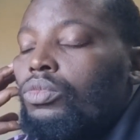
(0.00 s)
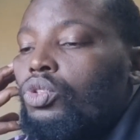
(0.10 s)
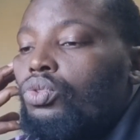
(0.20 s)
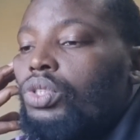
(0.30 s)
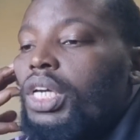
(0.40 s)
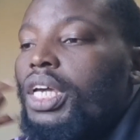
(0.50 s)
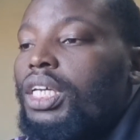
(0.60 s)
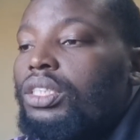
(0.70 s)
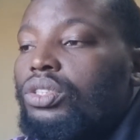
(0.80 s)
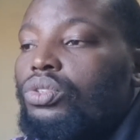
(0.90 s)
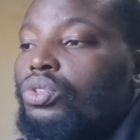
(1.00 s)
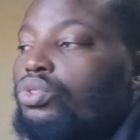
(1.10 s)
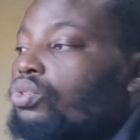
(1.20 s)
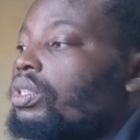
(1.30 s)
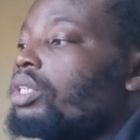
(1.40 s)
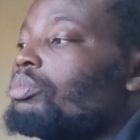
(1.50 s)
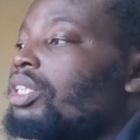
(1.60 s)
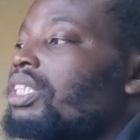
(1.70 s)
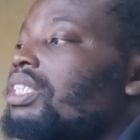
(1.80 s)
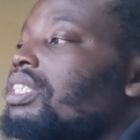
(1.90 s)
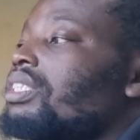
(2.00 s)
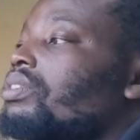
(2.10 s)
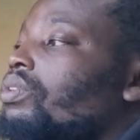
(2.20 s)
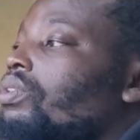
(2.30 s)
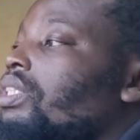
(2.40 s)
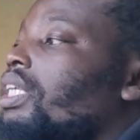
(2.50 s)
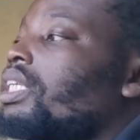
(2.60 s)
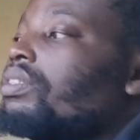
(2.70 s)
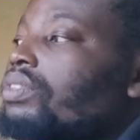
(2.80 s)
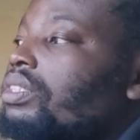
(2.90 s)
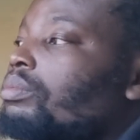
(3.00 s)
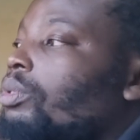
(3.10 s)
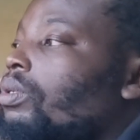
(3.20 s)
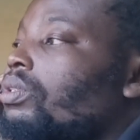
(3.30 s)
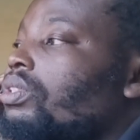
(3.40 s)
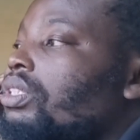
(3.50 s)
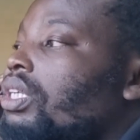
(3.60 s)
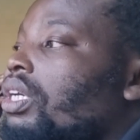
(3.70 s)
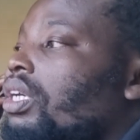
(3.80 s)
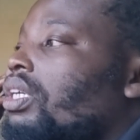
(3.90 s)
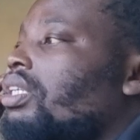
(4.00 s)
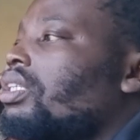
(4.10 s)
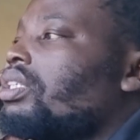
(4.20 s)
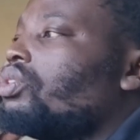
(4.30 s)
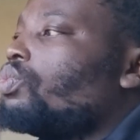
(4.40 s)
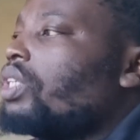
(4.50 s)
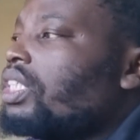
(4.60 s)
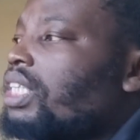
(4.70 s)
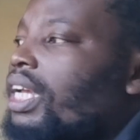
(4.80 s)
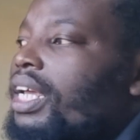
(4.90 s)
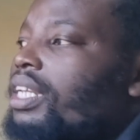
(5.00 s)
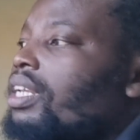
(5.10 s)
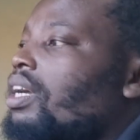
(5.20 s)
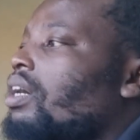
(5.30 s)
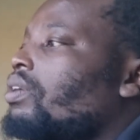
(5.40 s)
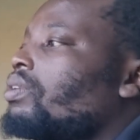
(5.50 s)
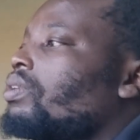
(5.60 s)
to the ends not to keep eating on the leaves, because it's winter right now